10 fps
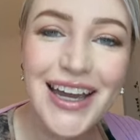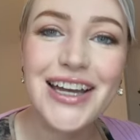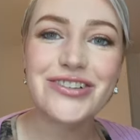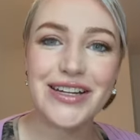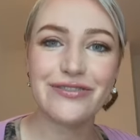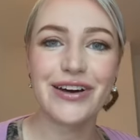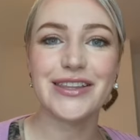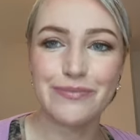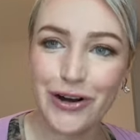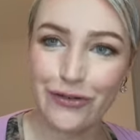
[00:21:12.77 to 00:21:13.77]
Trying to find
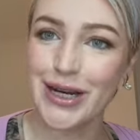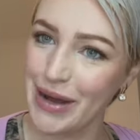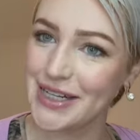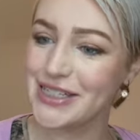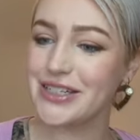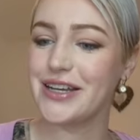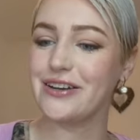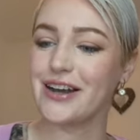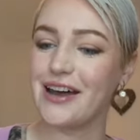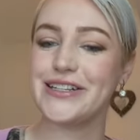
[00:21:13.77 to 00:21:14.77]
the perfect match.
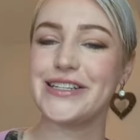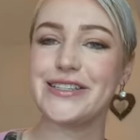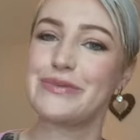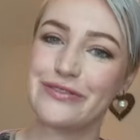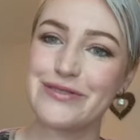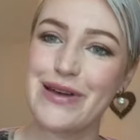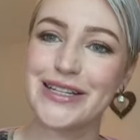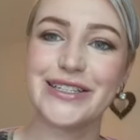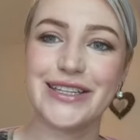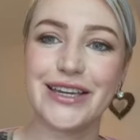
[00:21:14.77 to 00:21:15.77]
Your client is the perfect
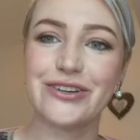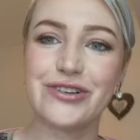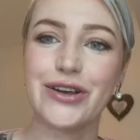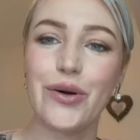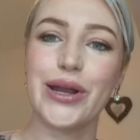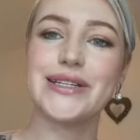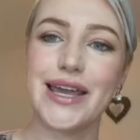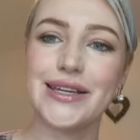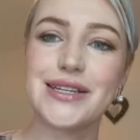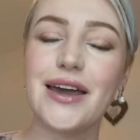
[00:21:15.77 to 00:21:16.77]
match. It's like you're trying to go on a
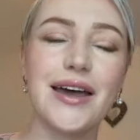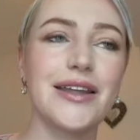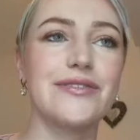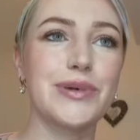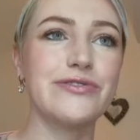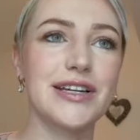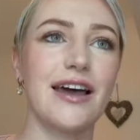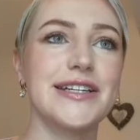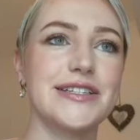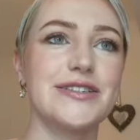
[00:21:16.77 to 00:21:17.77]
date. The perfect
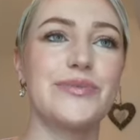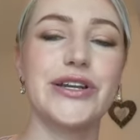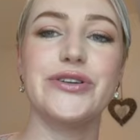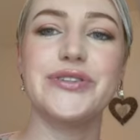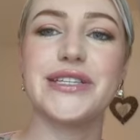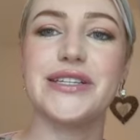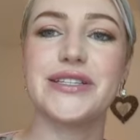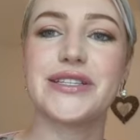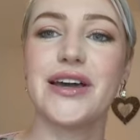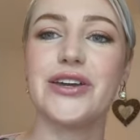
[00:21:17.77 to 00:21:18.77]
client is somebody who
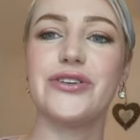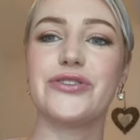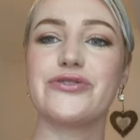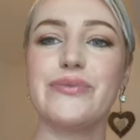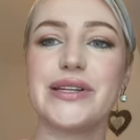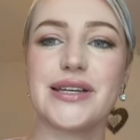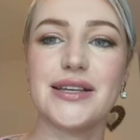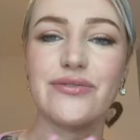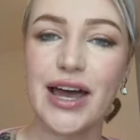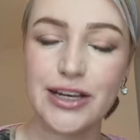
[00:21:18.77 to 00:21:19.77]
sees your treatment as
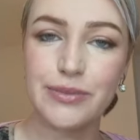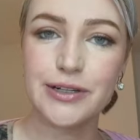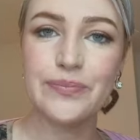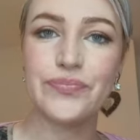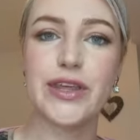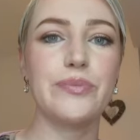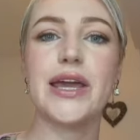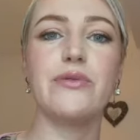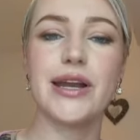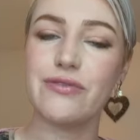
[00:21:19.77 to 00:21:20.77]
valuable. They
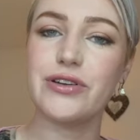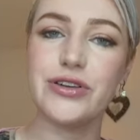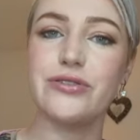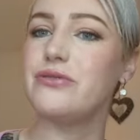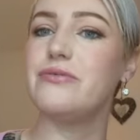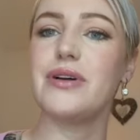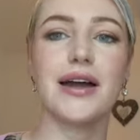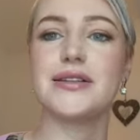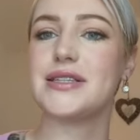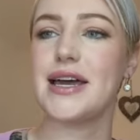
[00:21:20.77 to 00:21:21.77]
pay whatever you
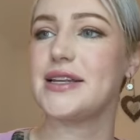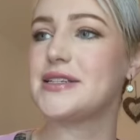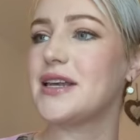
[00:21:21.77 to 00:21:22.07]
said.